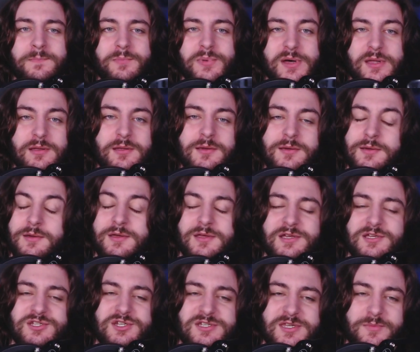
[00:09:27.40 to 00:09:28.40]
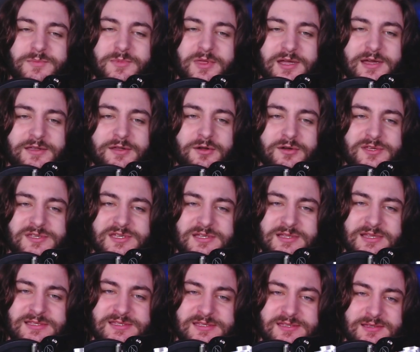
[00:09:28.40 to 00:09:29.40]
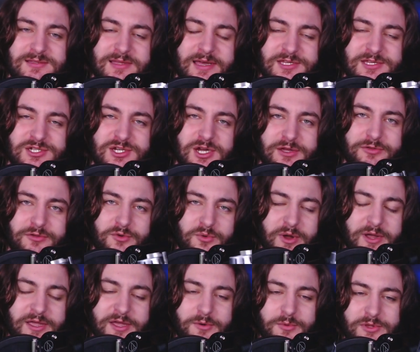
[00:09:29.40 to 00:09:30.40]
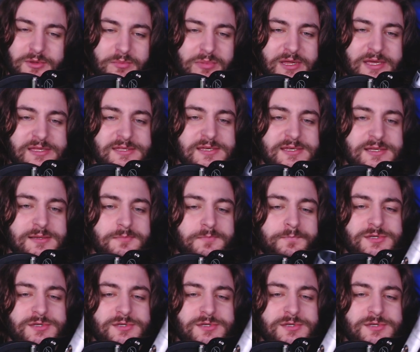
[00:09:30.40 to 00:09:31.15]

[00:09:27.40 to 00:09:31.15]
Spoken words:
But it's just something I noticed. It lets light shine through right here when the blade's in.